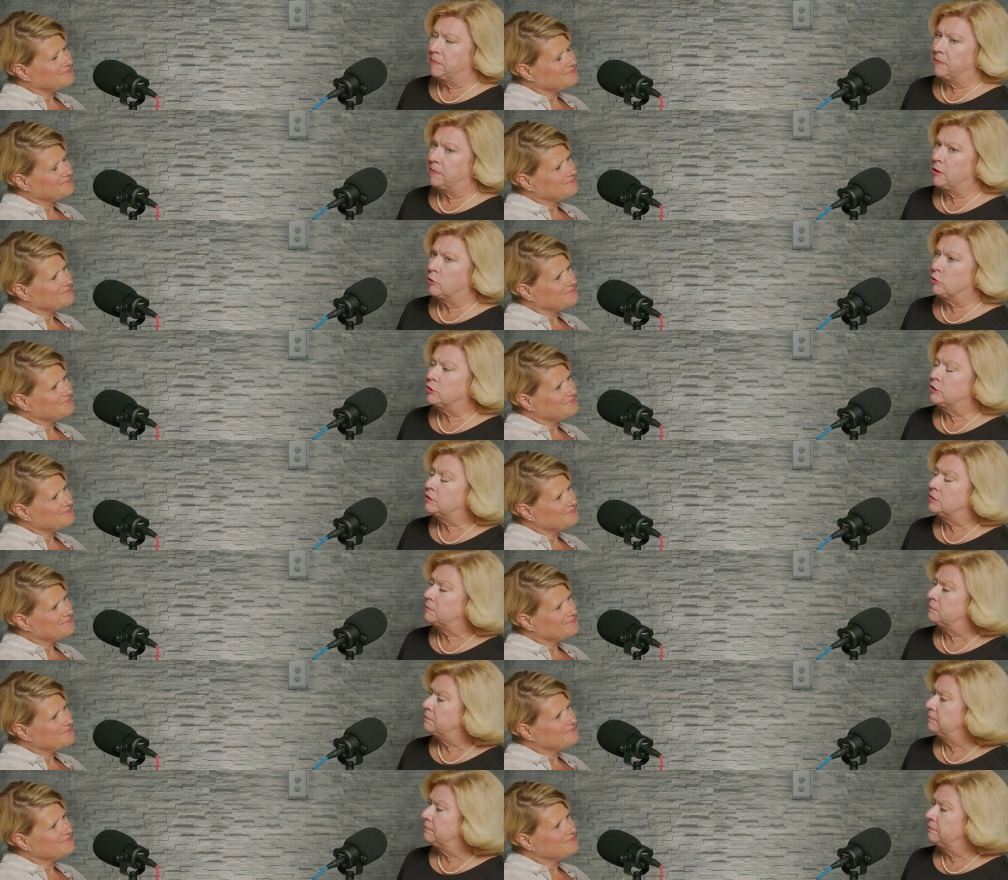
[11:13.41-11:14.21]

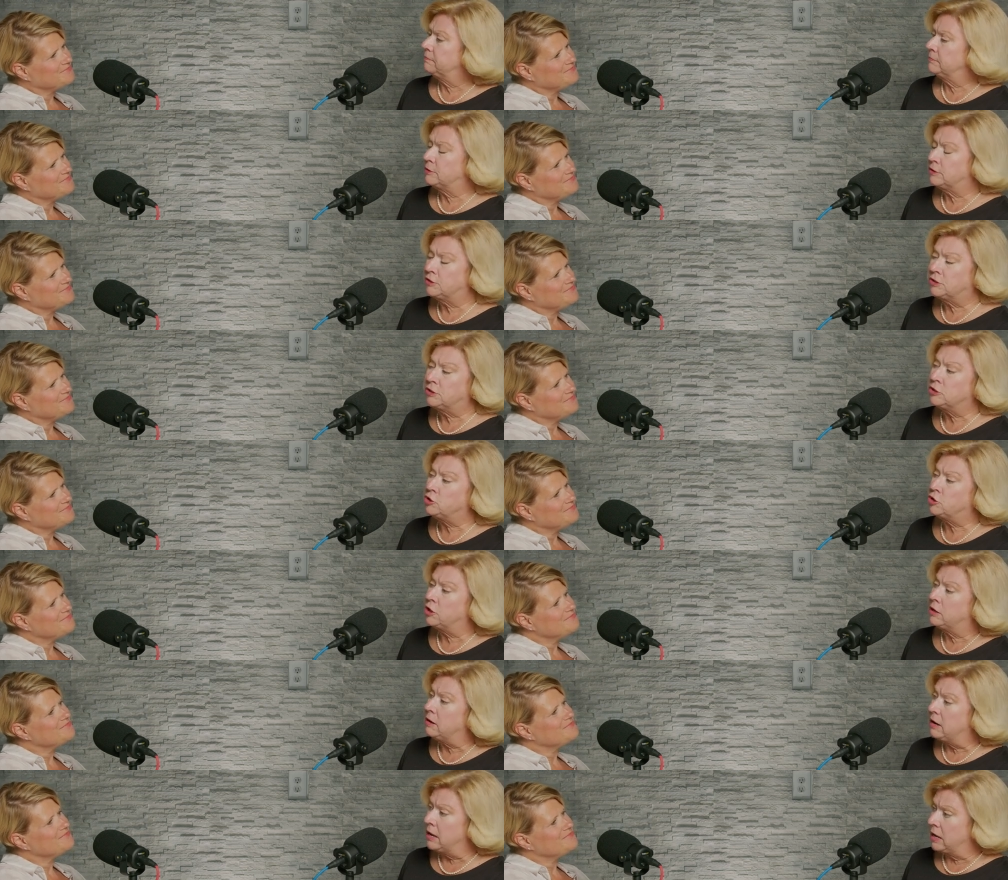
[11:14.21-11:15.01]
Speaker 1: there's
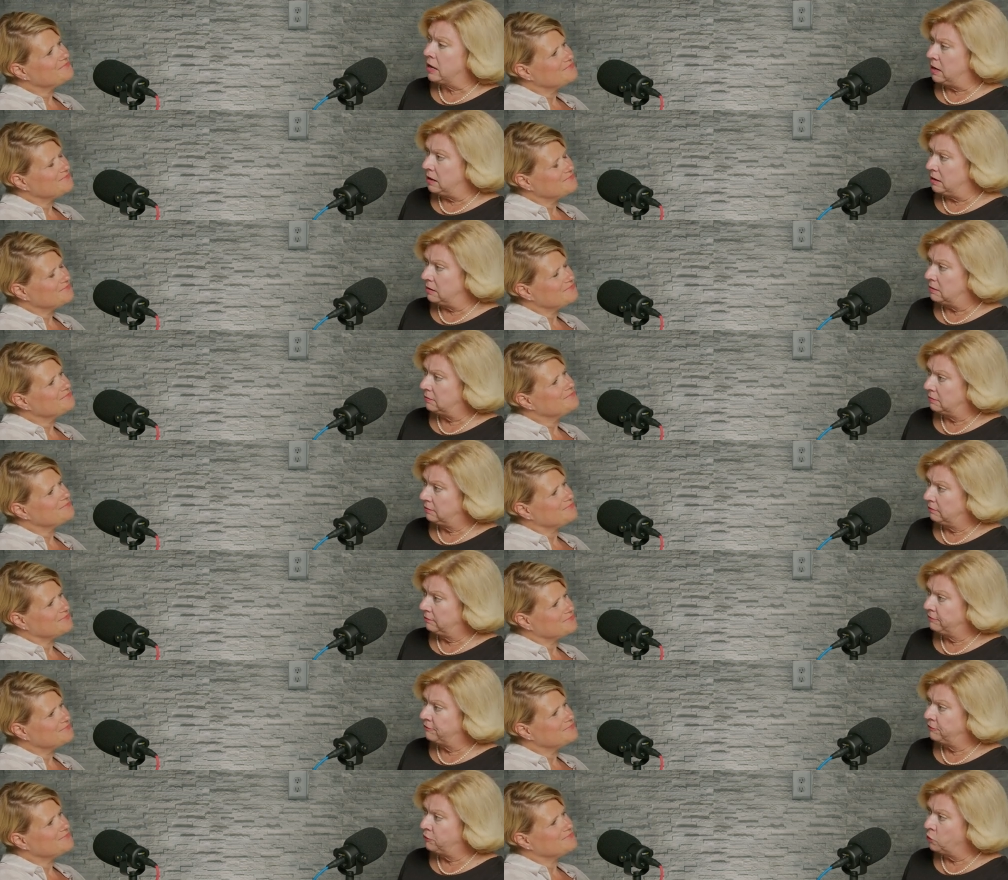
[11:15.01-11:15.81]
such a need
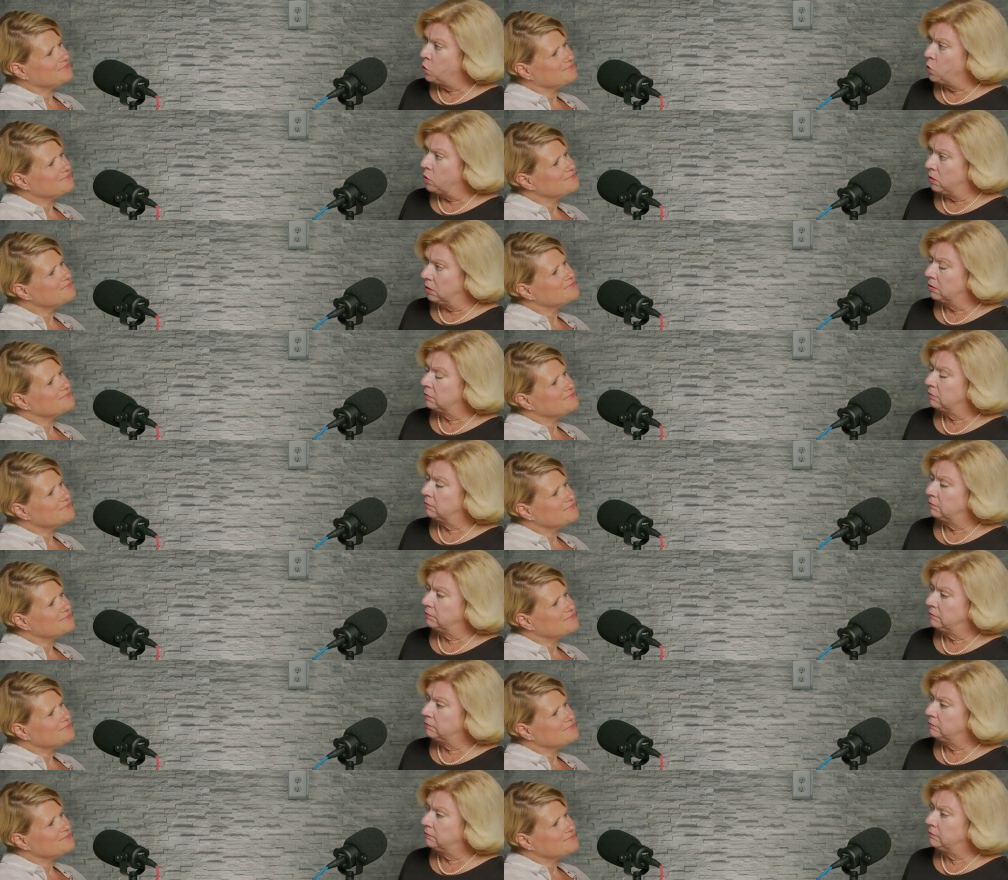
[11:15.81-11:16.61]
for
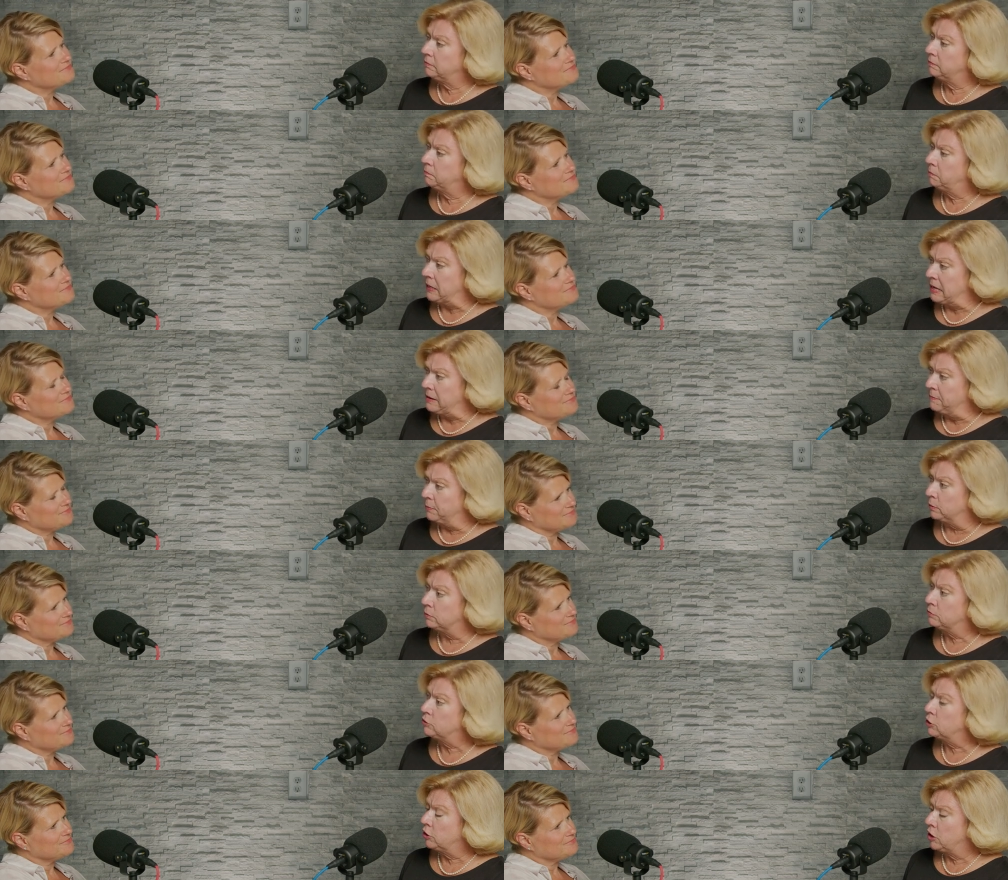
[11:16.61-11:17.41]

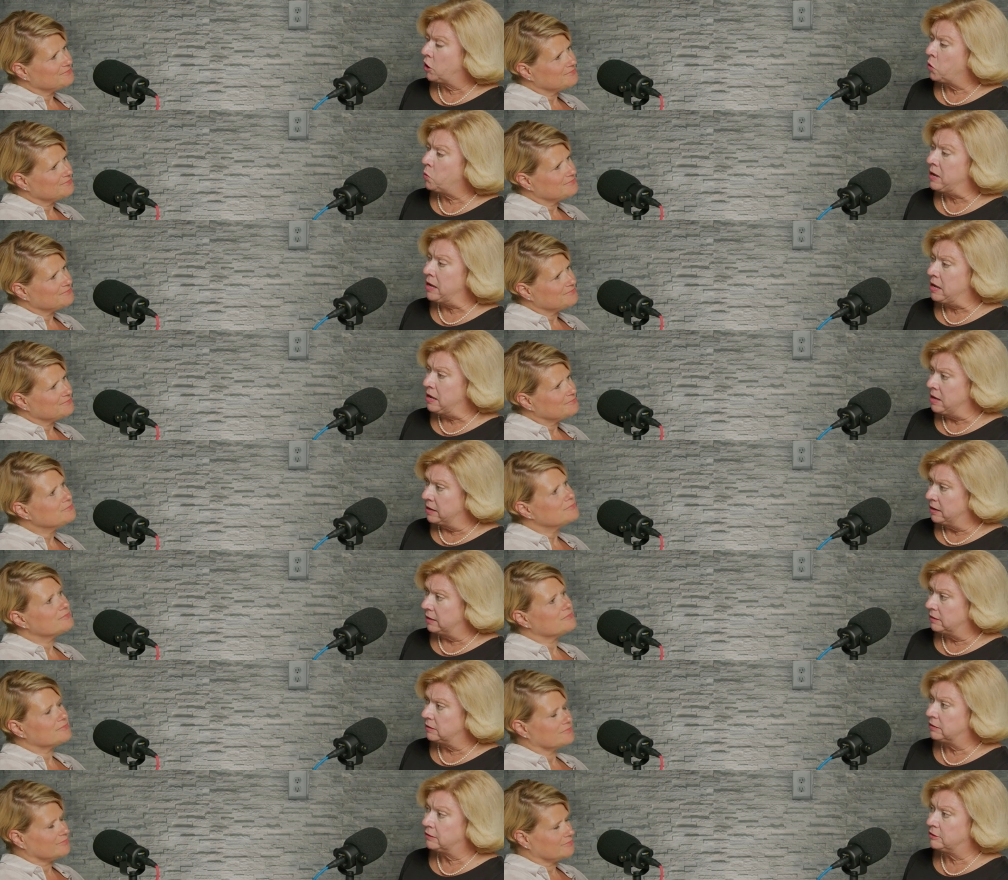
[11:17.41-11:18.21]
people to go
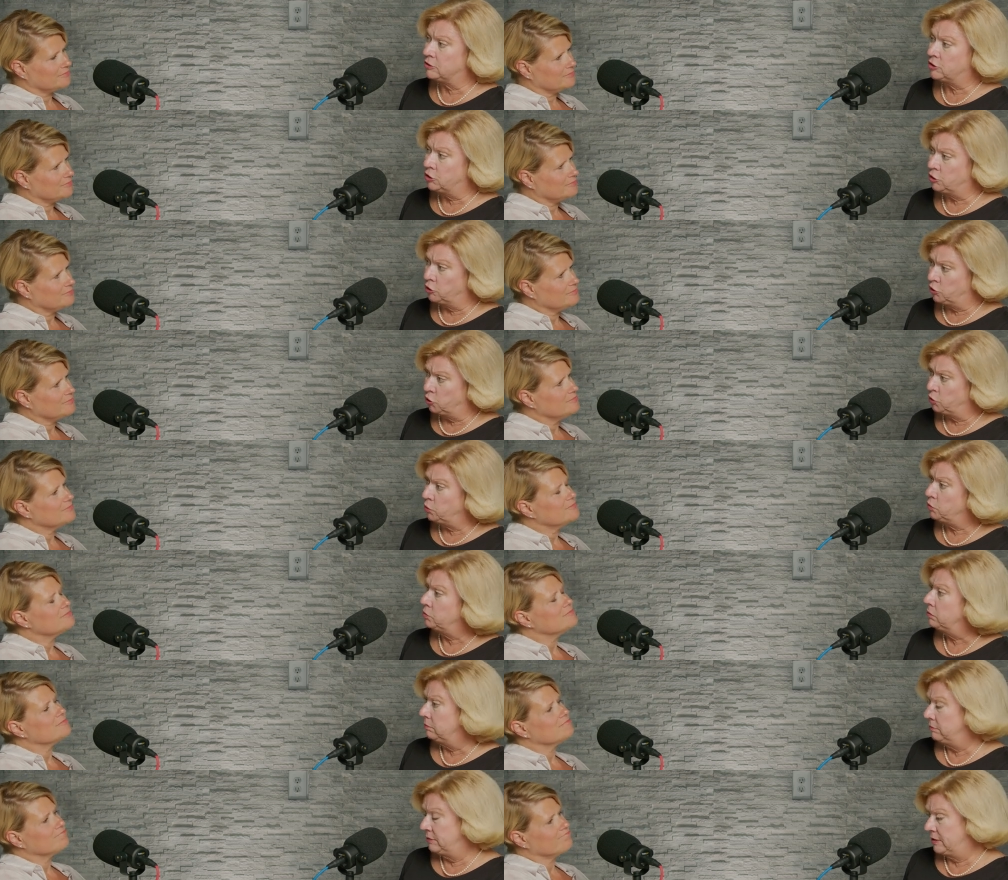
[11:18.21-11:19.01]
in
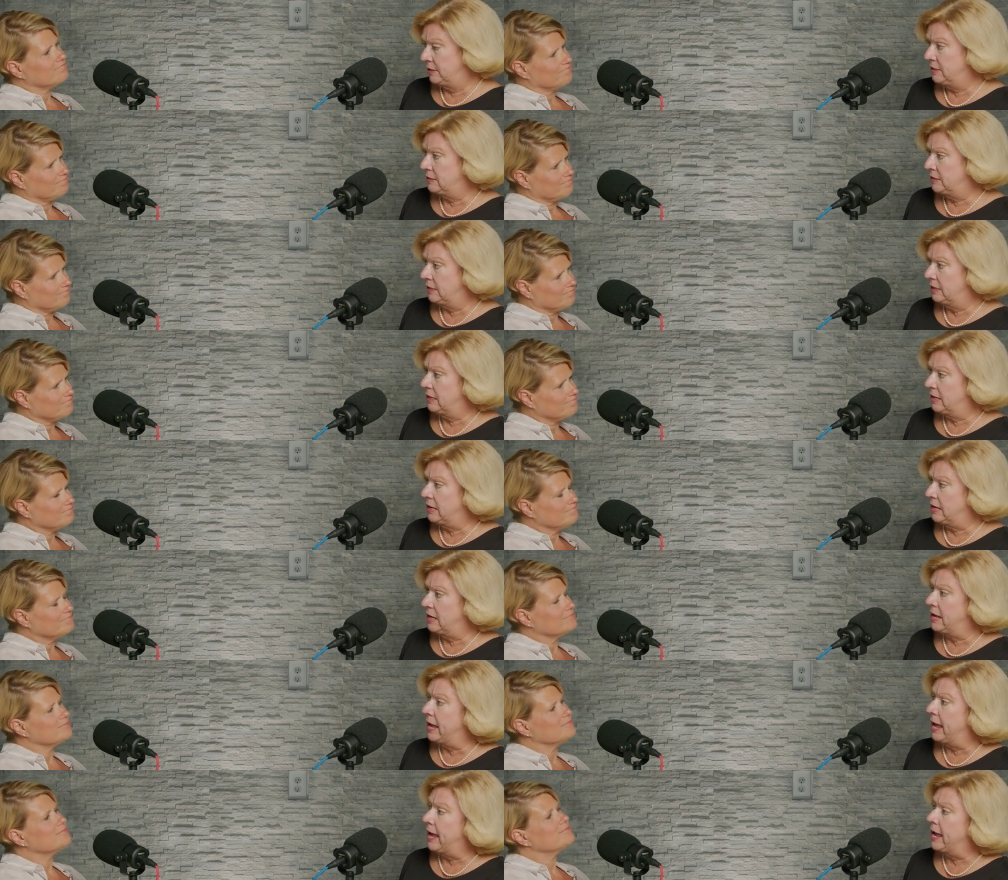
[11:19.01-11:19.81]
to
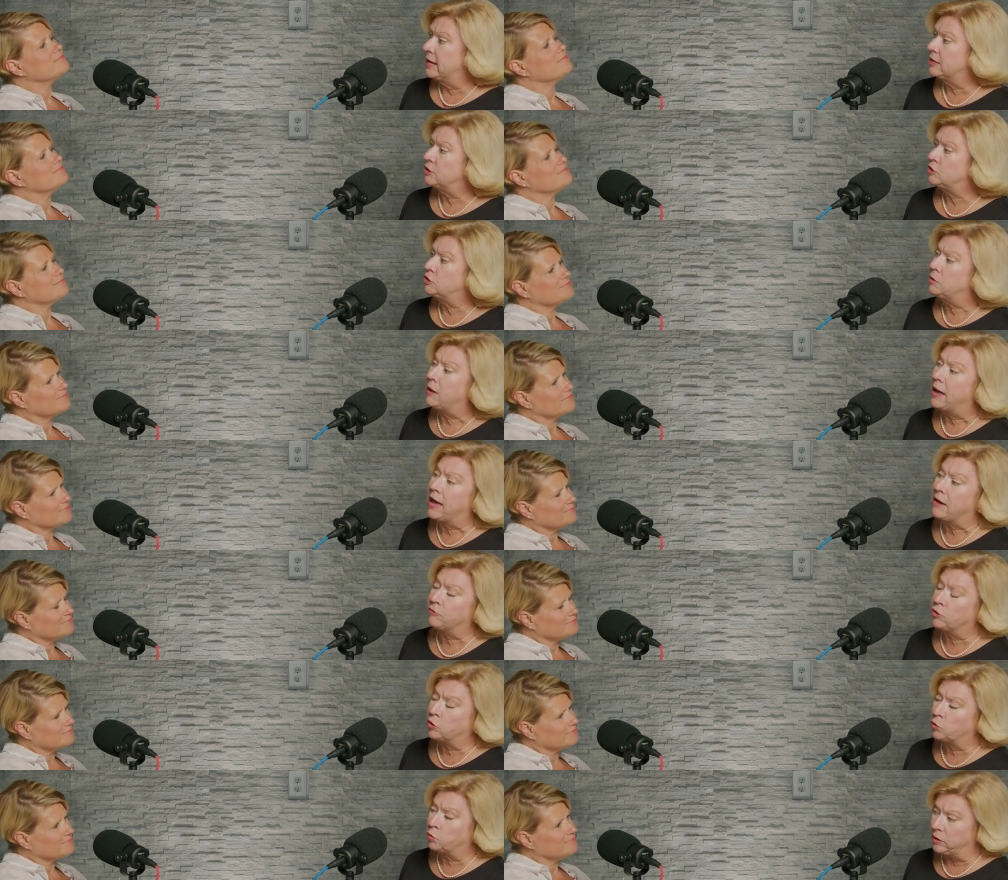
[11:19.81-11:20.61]
CTE and to
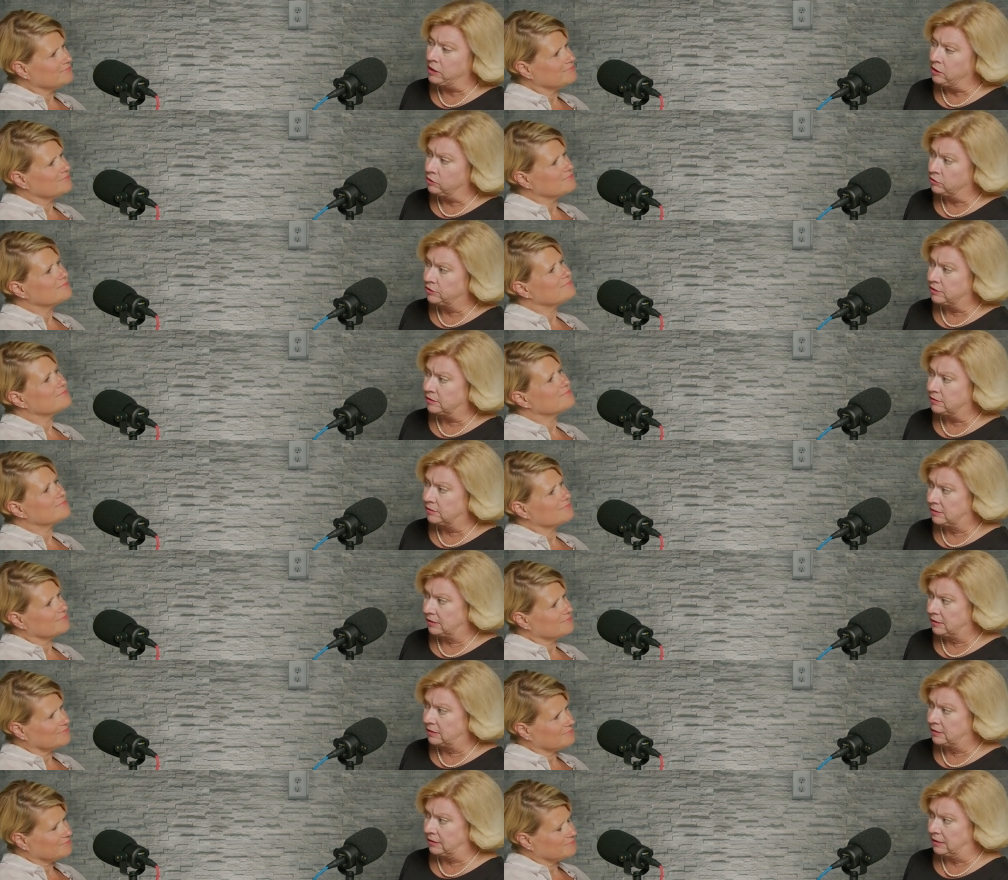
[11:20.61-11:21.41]
have careers in
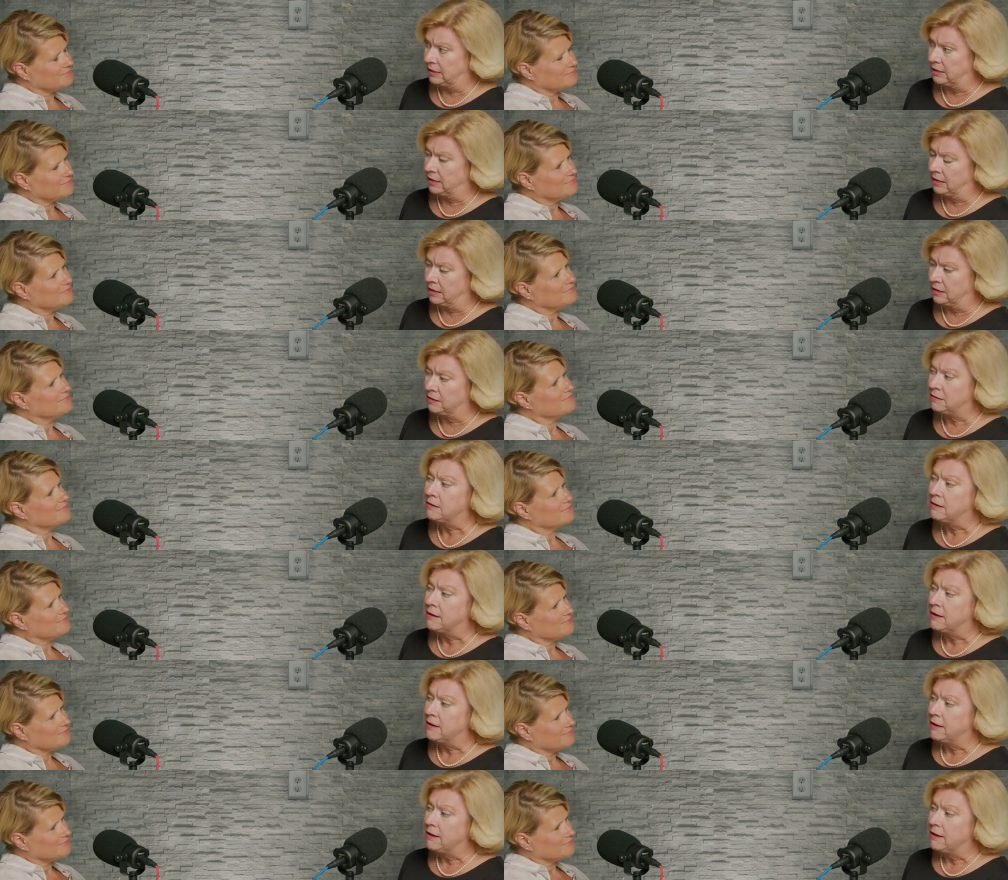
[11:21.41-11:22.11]
CTE,